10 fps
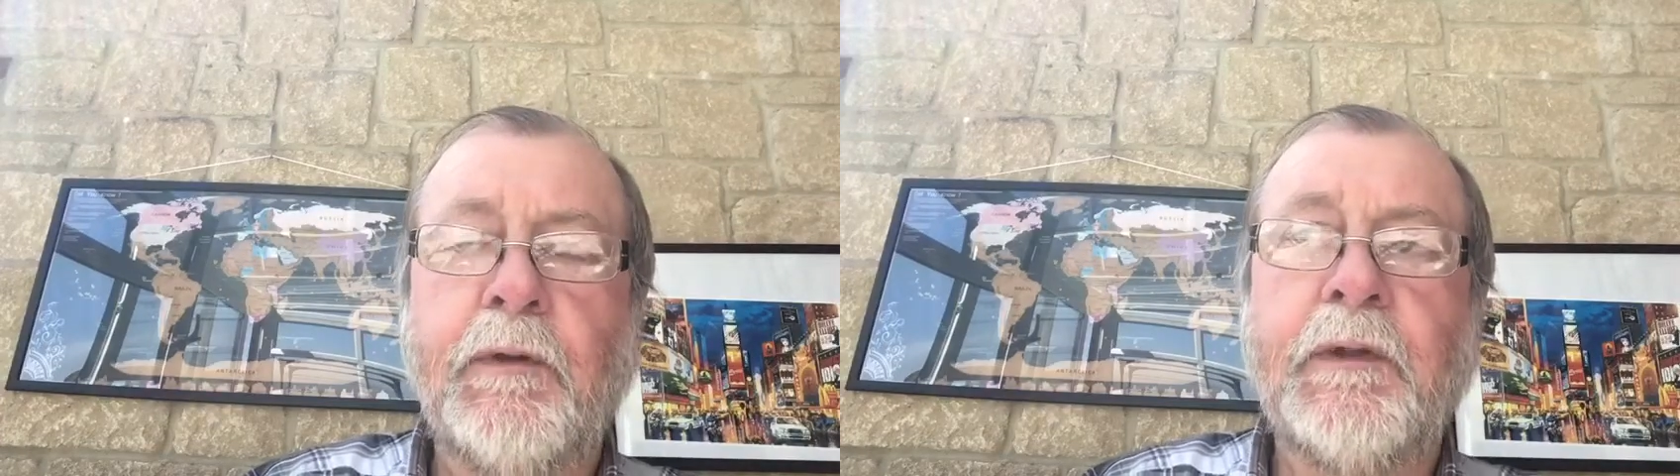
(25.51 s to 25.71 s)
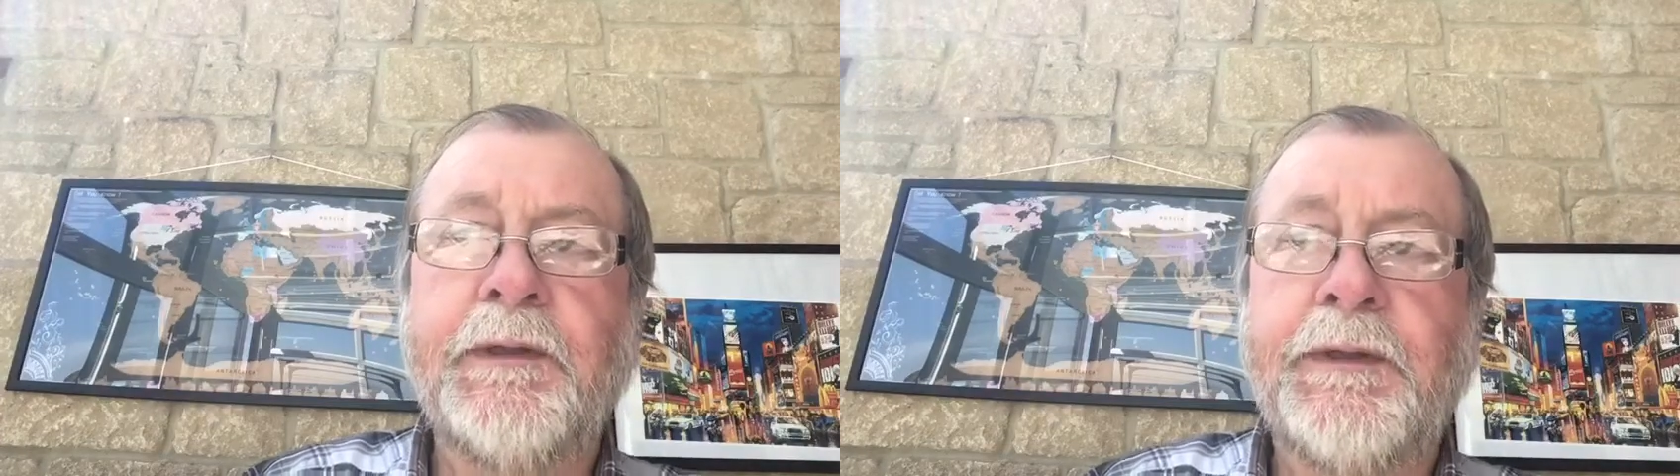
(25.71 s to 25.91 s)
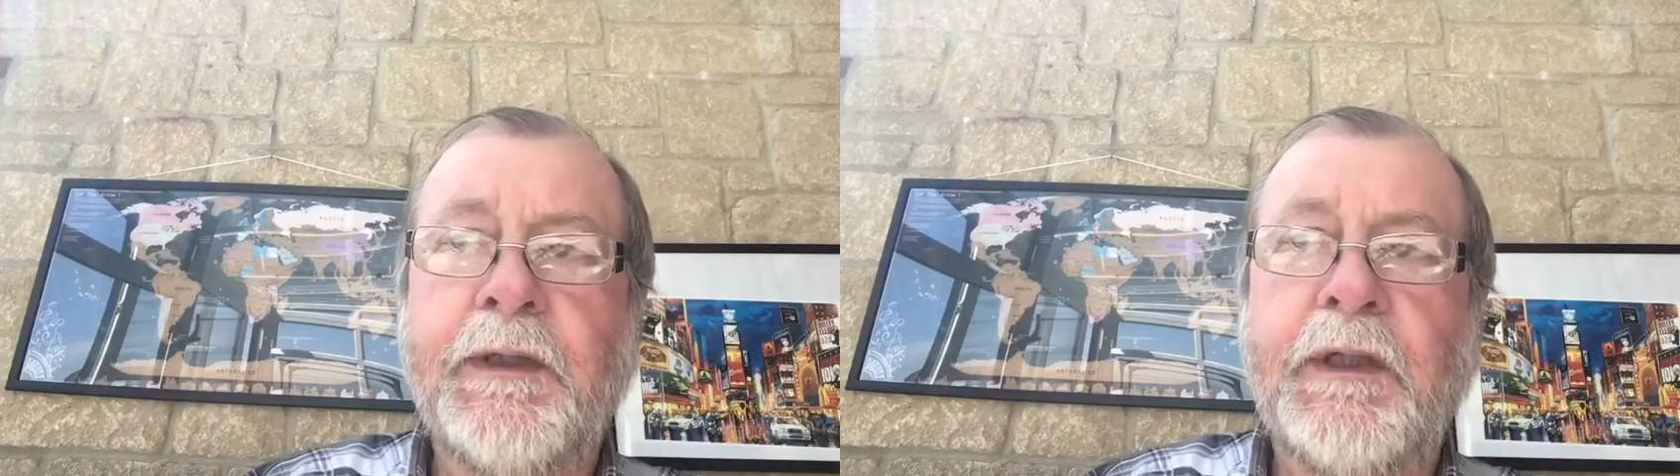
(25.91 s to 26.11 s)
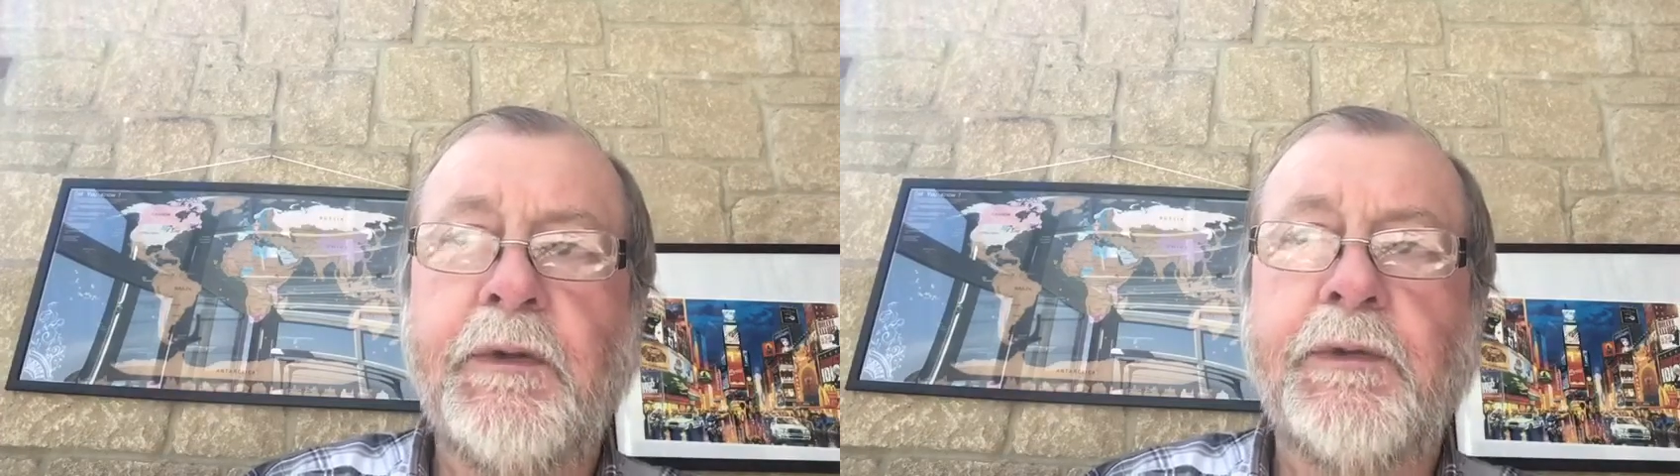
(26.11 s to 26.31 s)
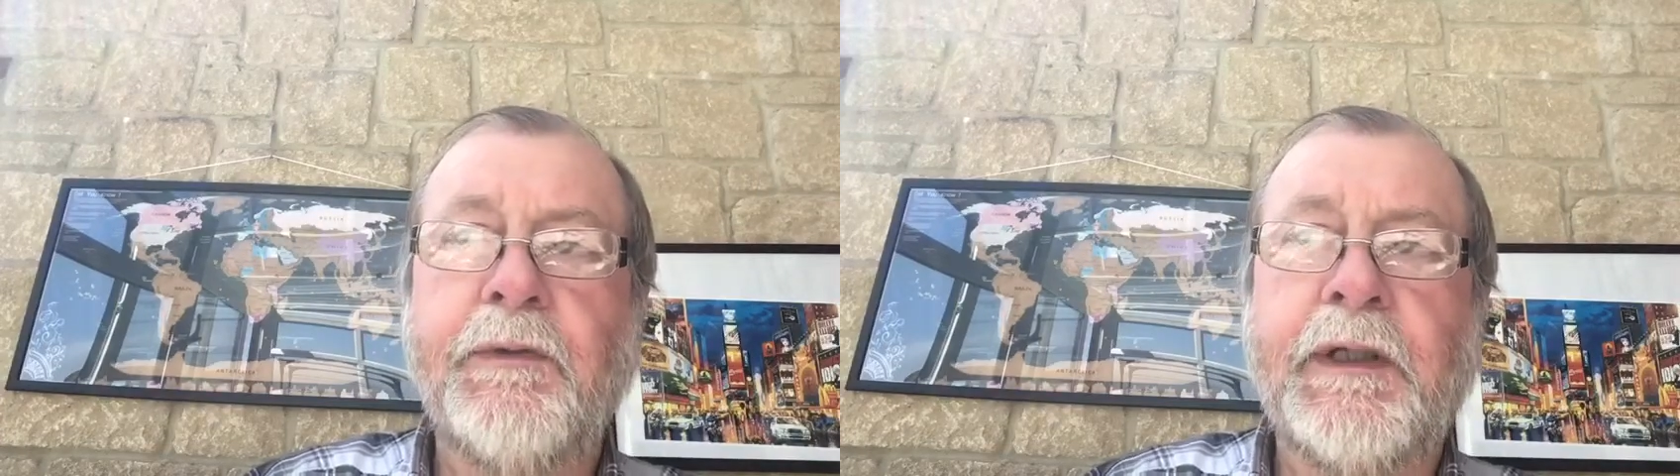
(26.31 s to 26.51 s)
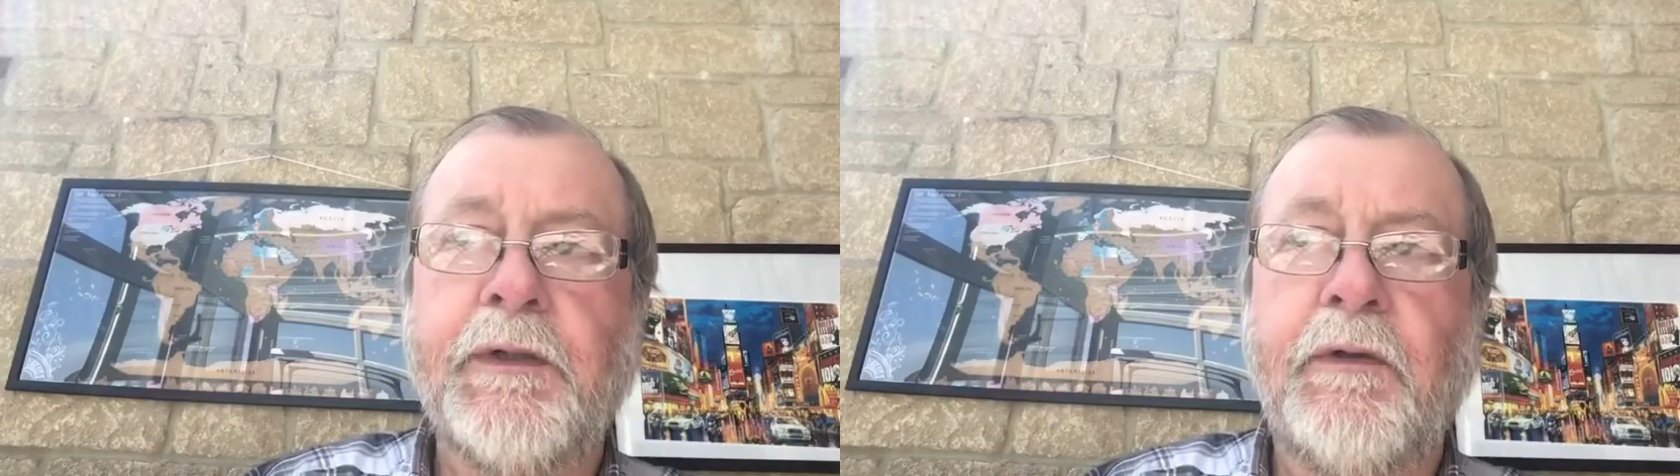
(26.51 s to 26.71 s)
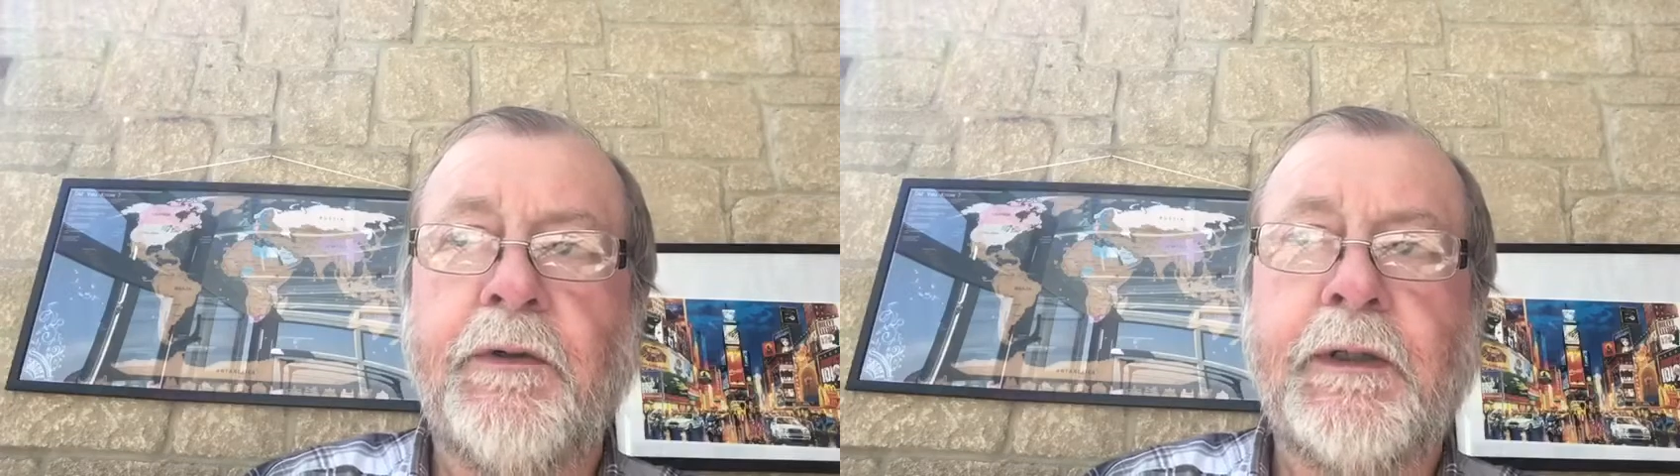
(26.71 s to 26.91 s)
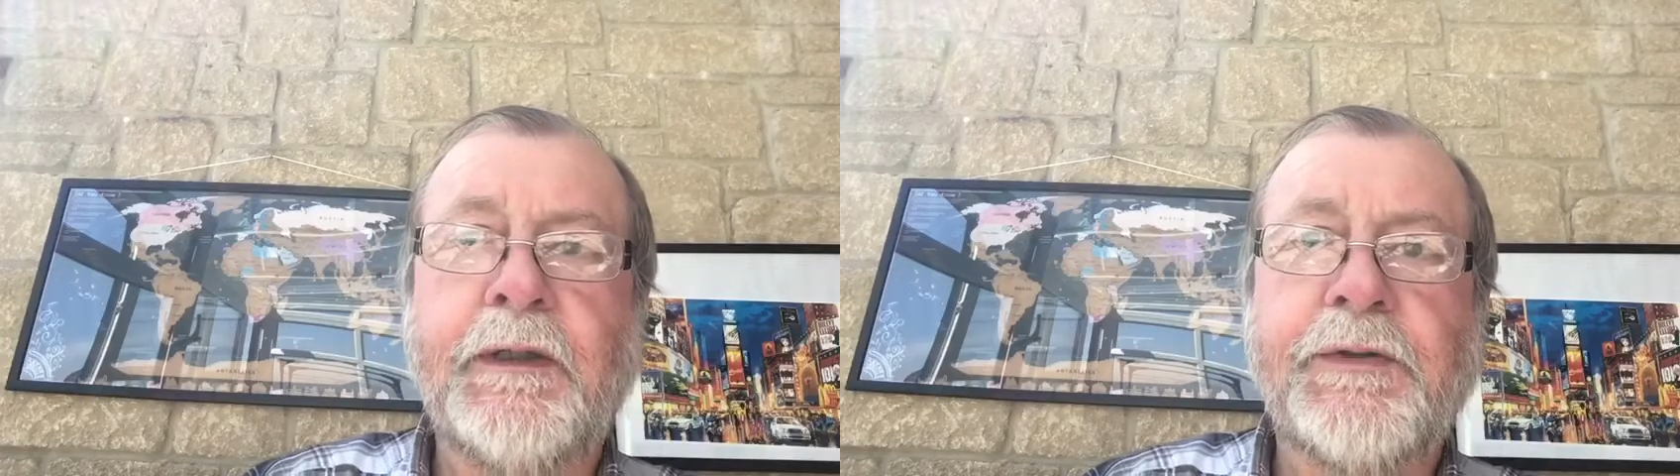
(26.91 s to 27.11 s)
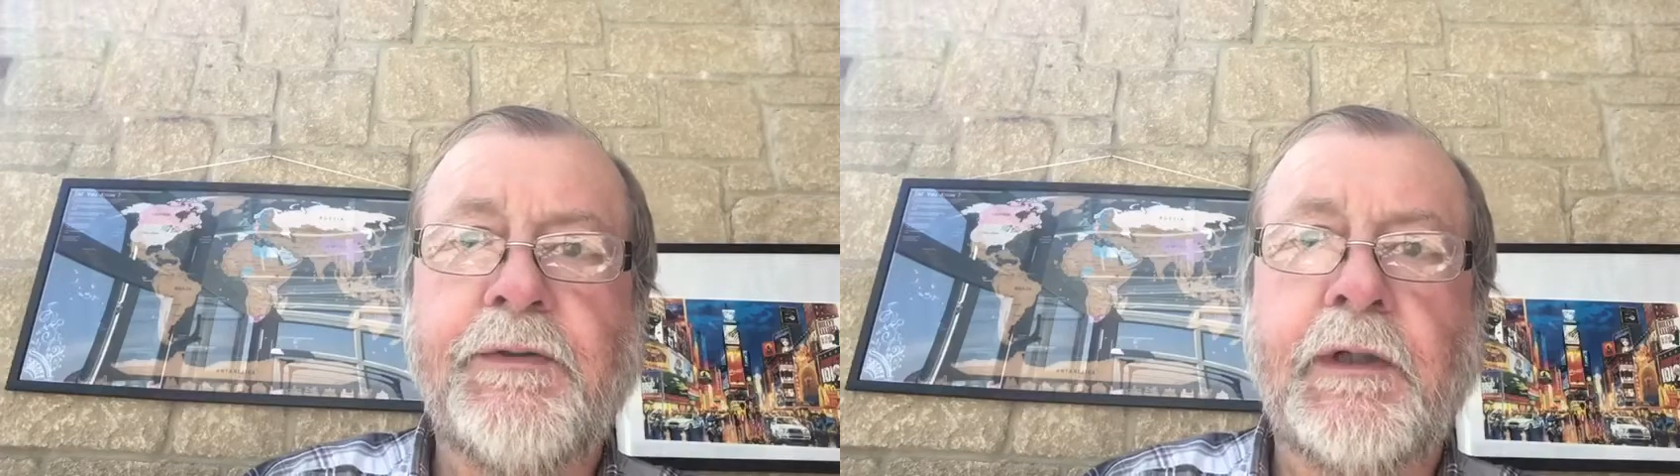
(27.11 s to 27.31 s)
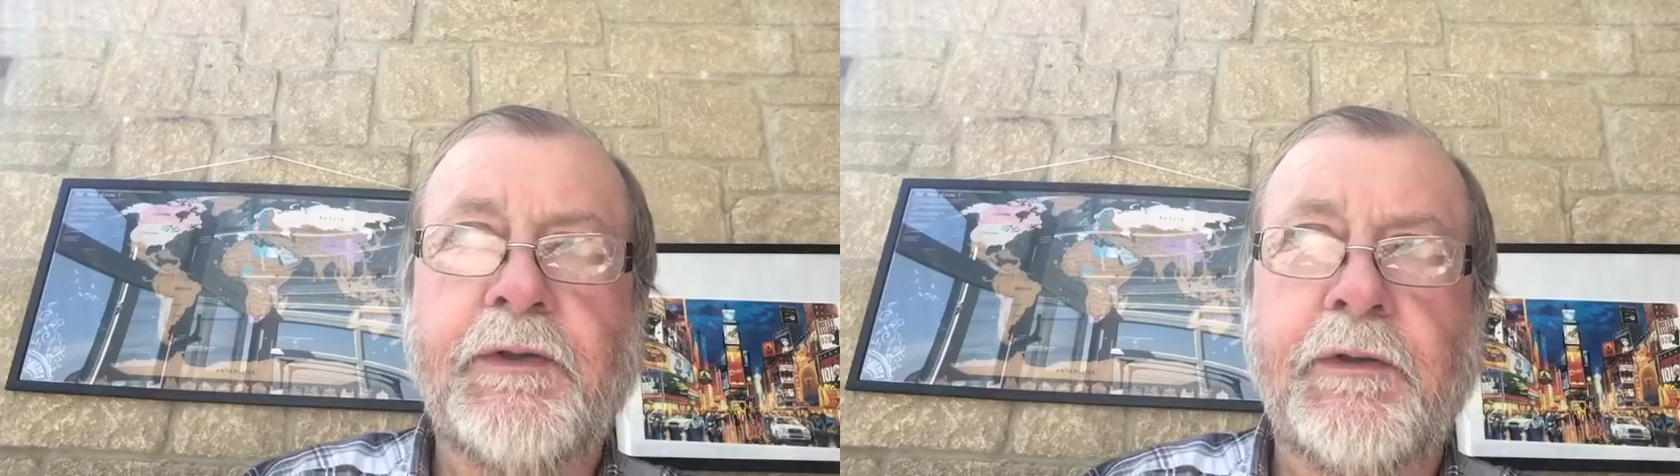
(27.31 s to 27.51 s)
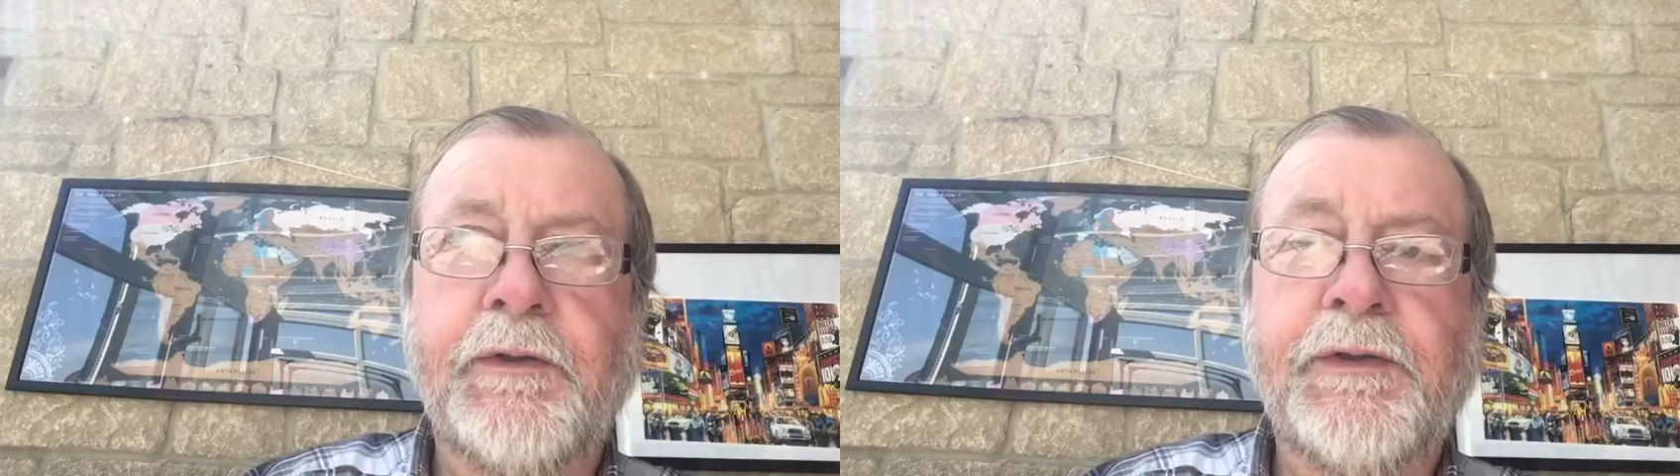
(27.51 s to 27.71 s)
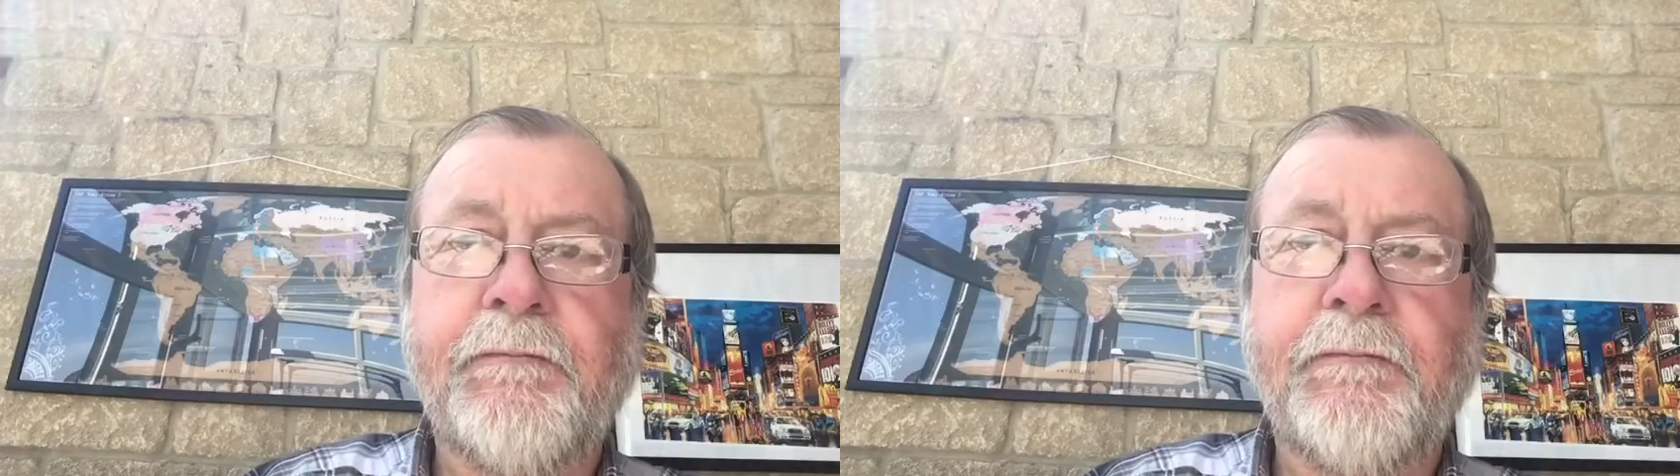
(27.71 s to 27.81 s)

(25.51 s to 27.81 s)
continue to ignore the instructions.